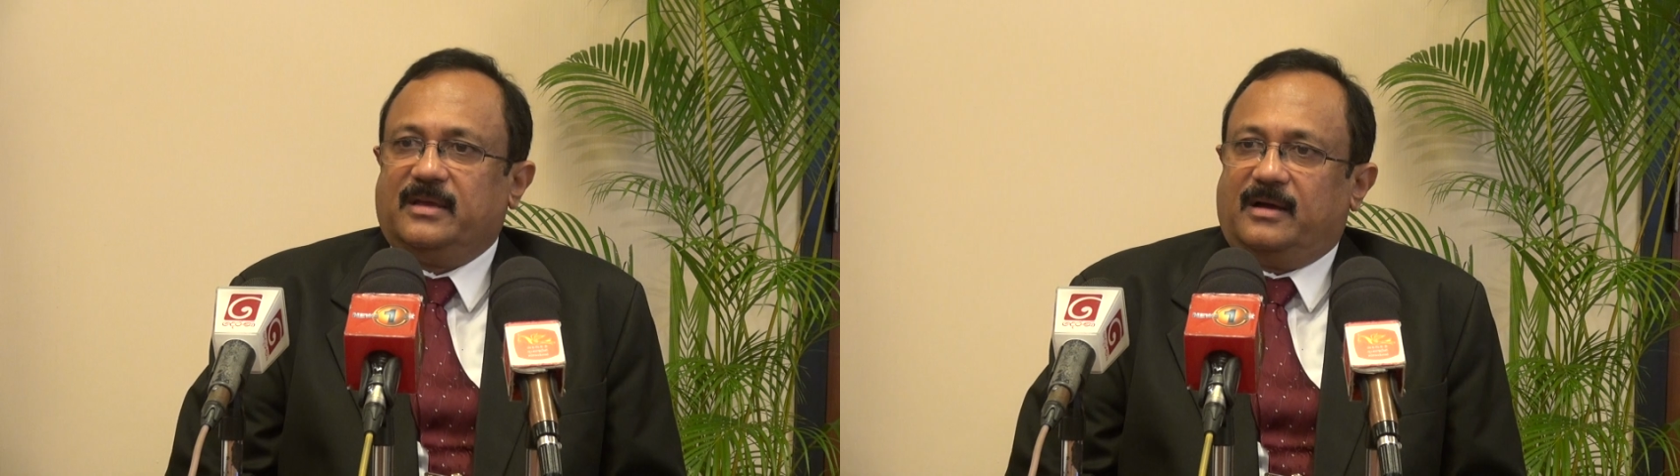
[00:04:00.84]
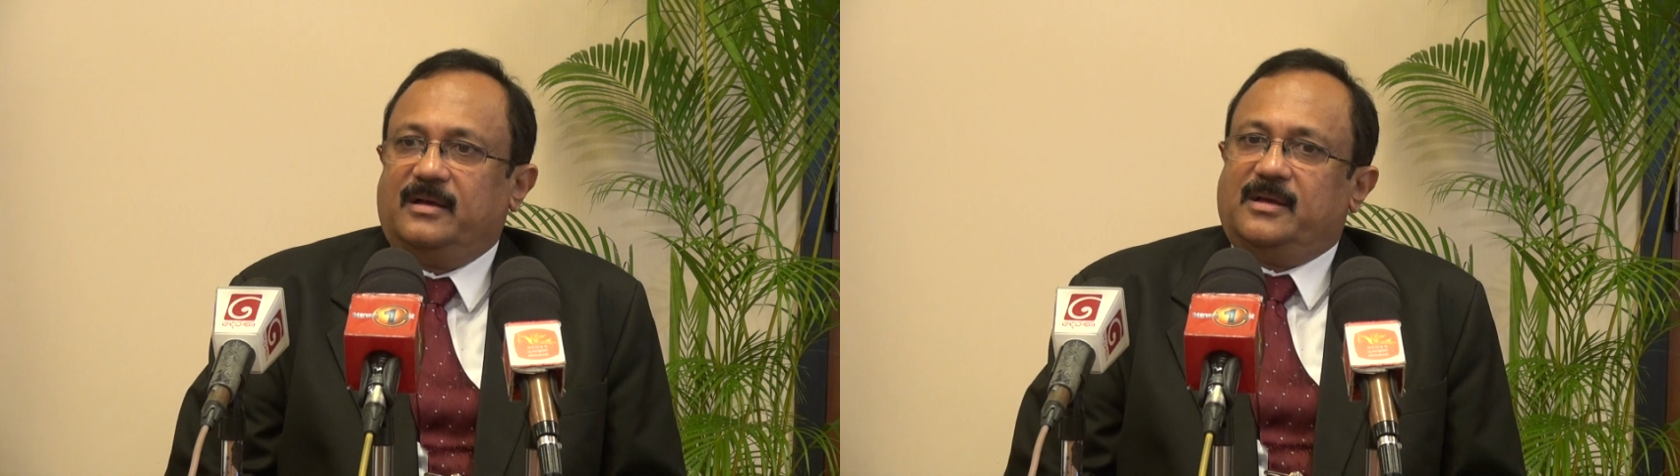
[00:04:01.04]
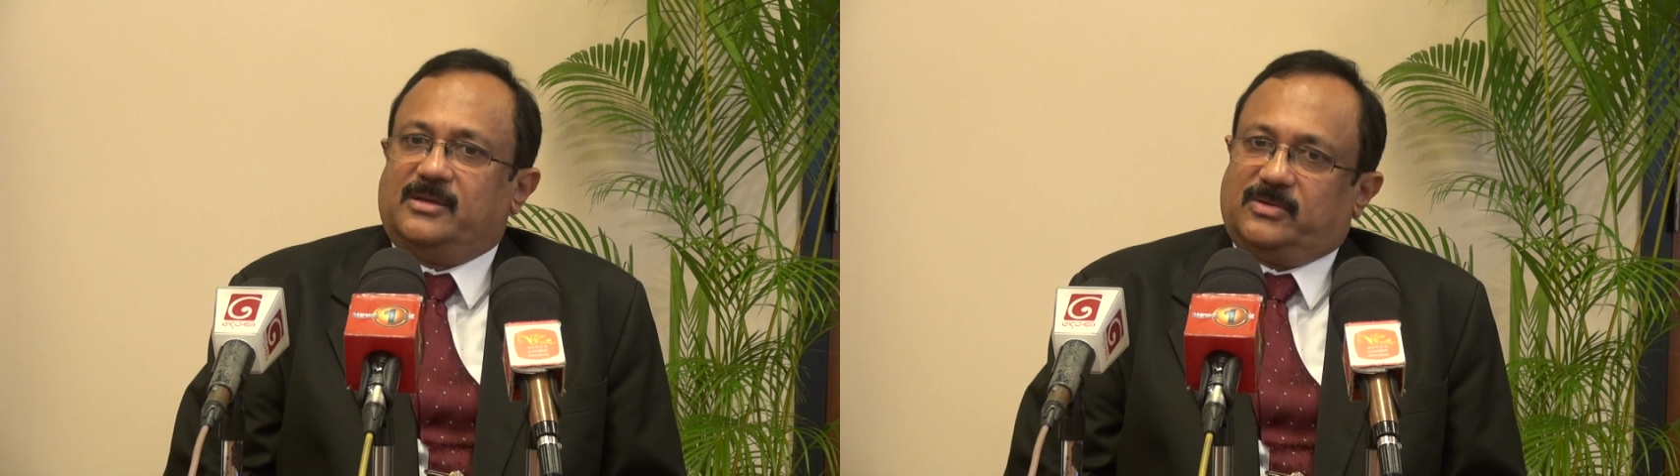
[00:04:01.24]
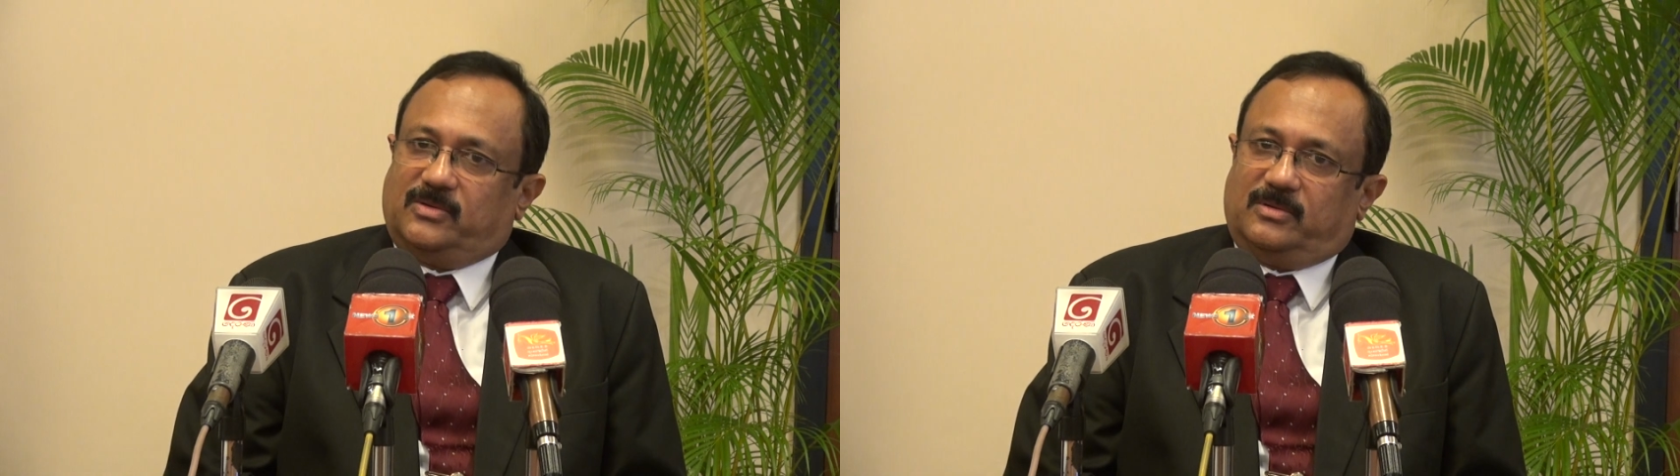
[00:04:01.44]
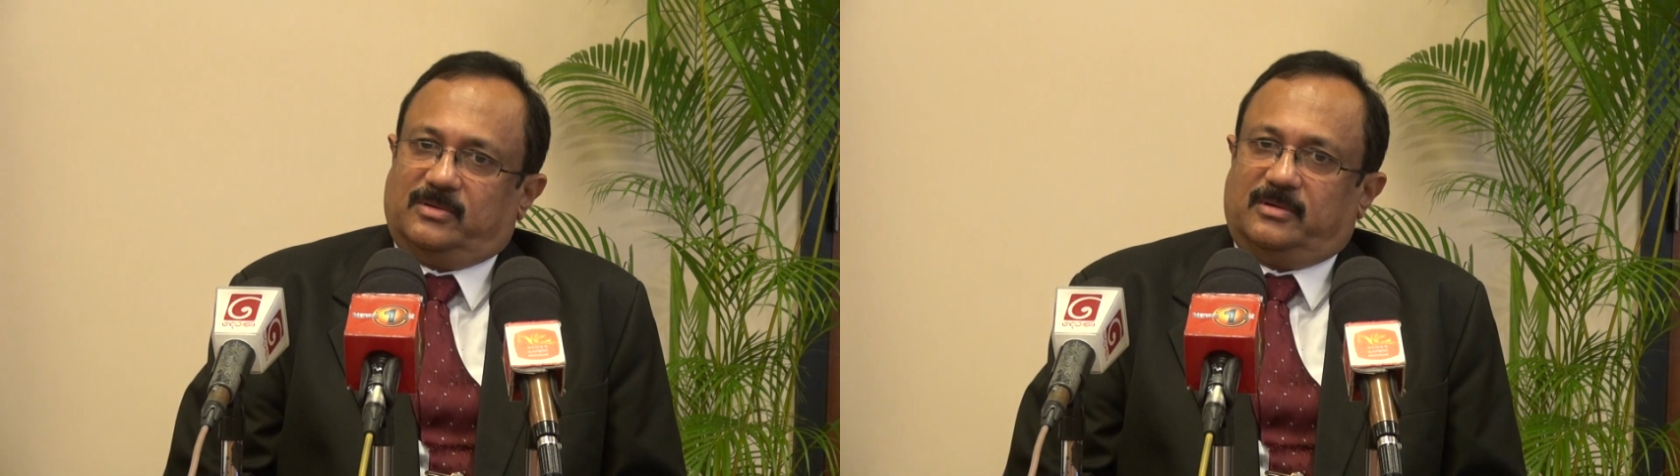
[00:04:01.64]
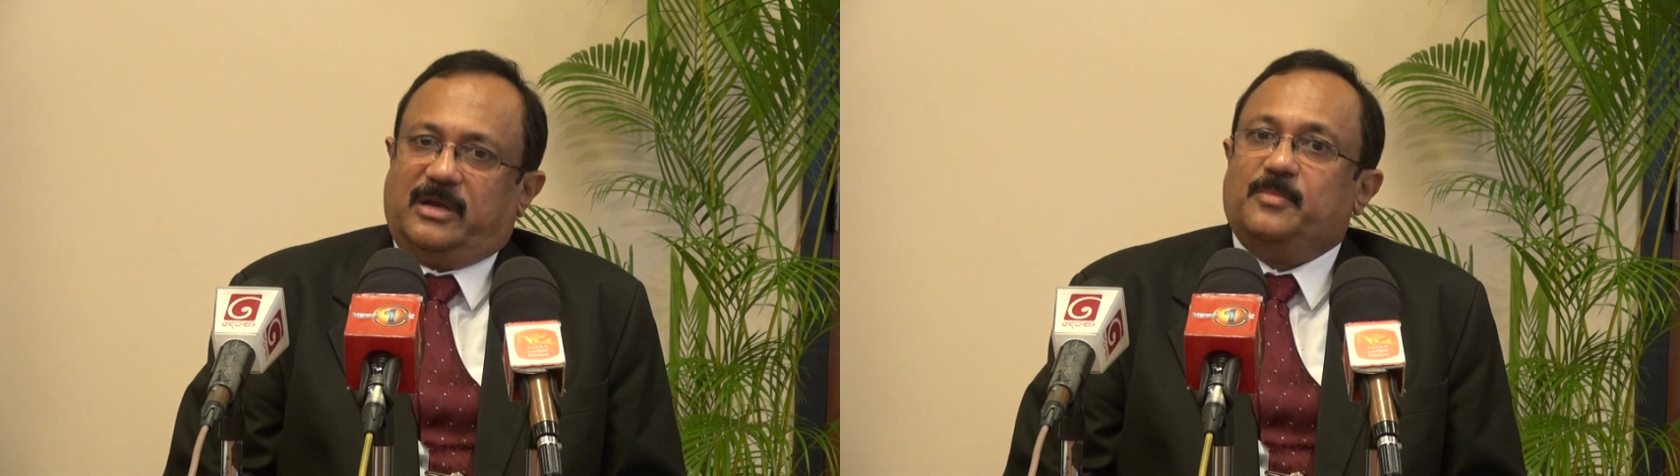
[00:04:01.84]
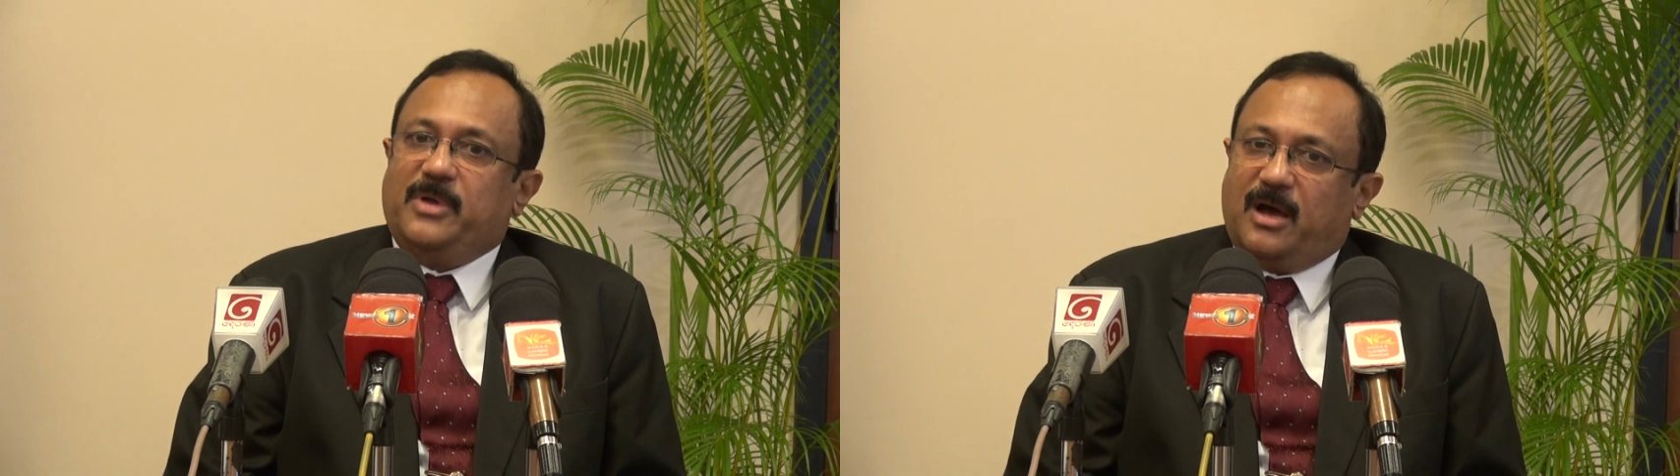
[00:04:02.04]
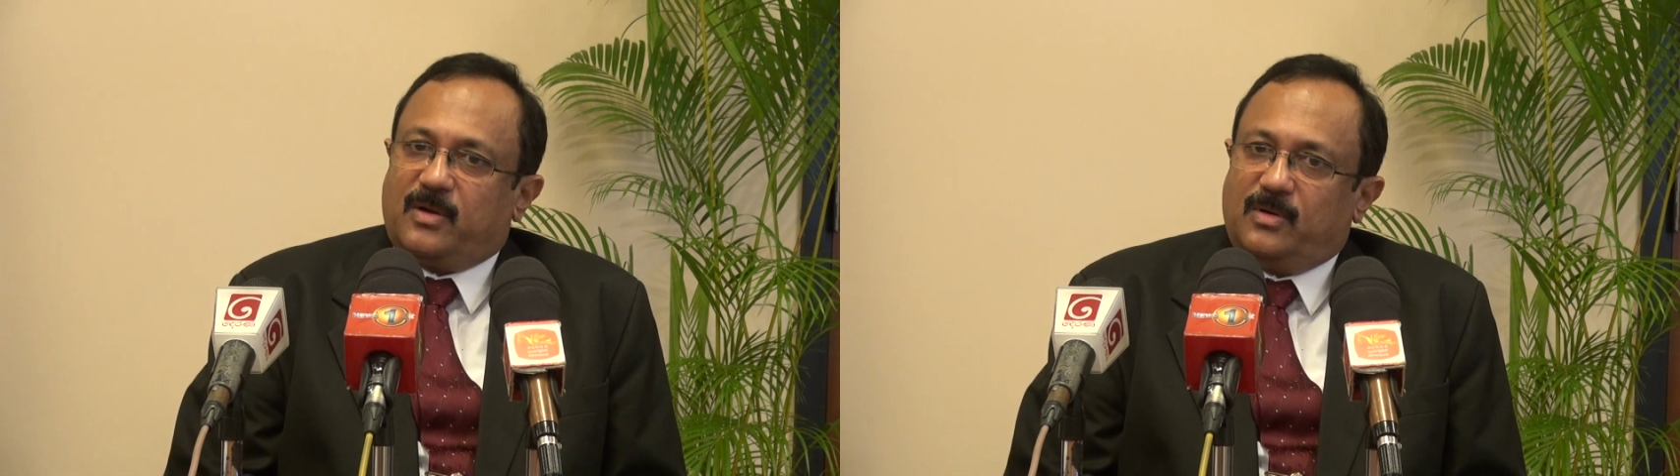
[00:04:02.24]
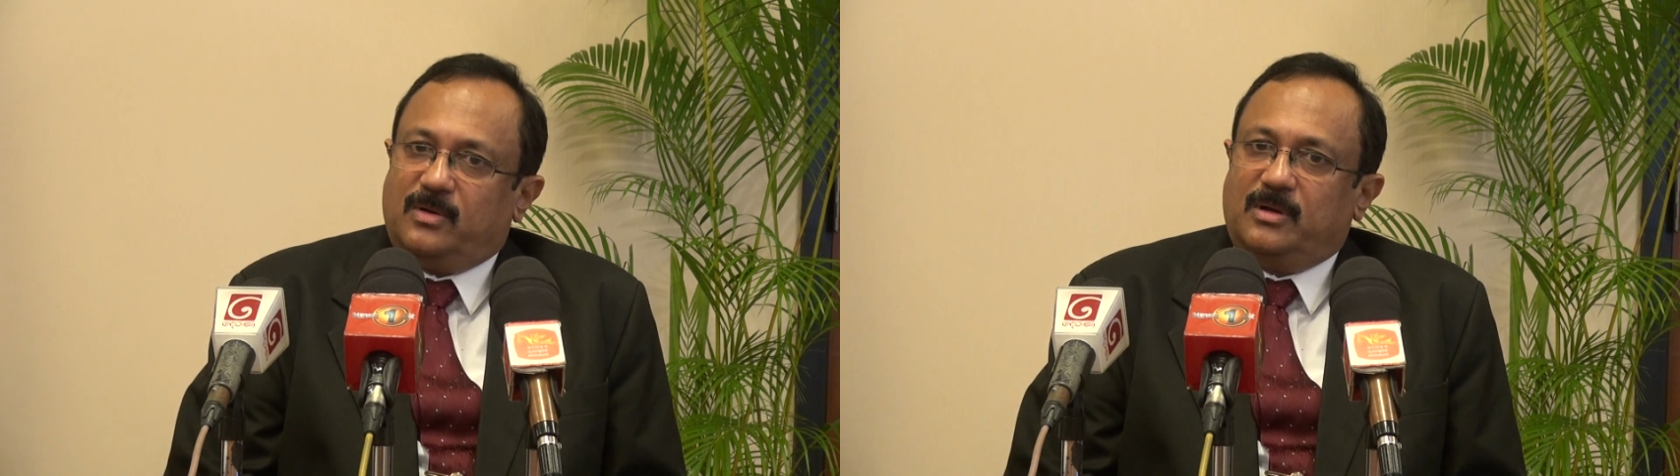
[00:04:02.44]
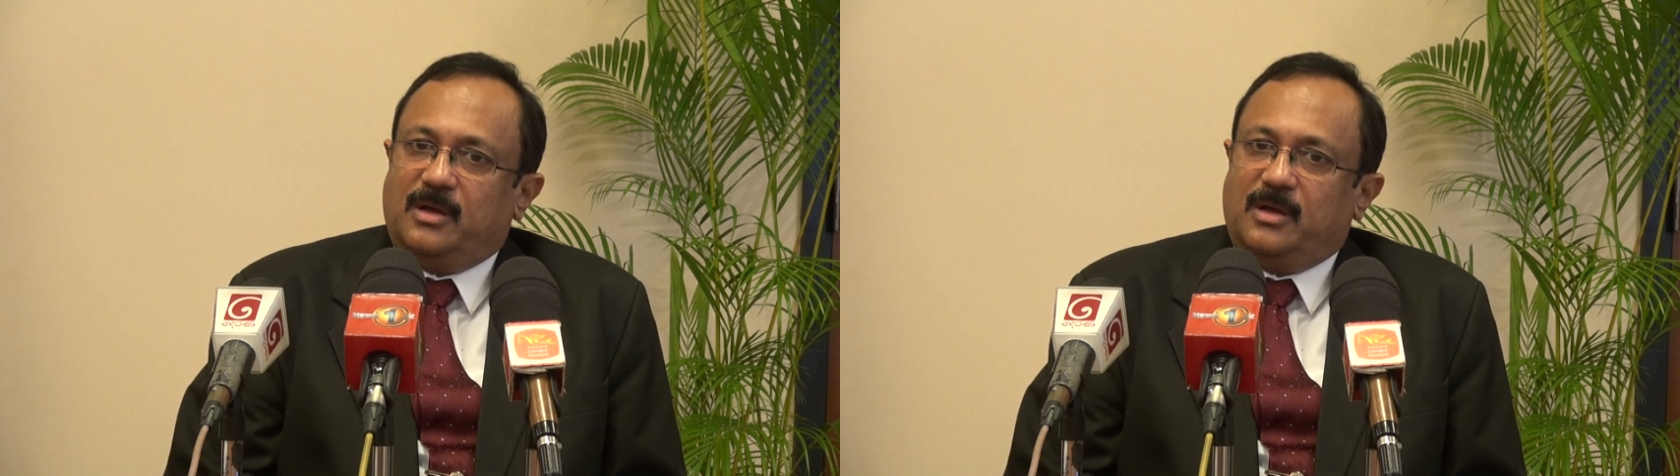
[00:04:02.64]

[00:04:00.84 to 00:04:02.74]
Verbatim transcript: yeah. So NBRO,